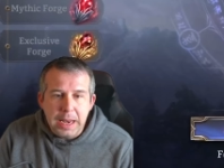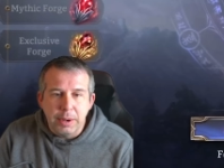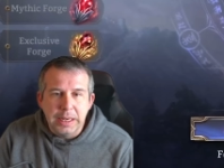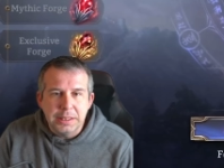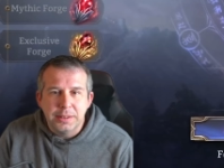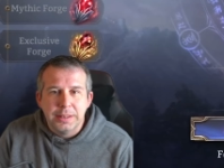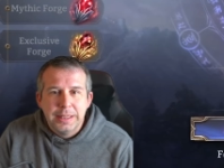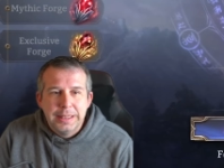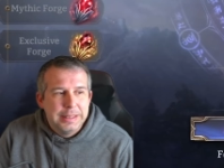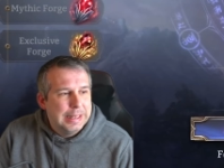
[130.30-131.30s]
But anyway, let's
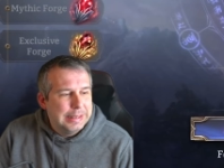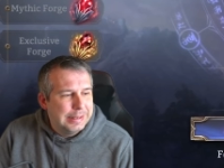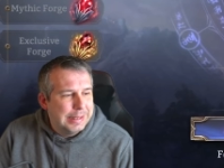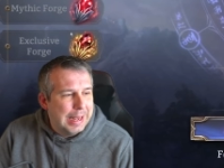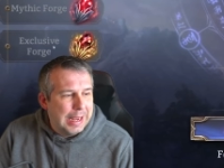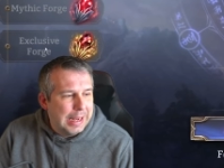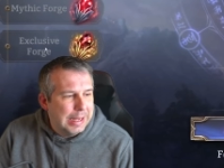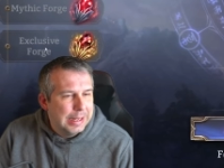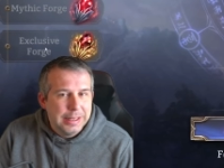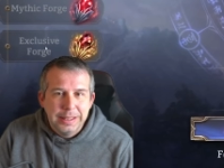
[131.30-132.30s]
let's
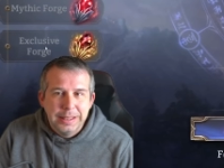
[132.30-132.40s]
see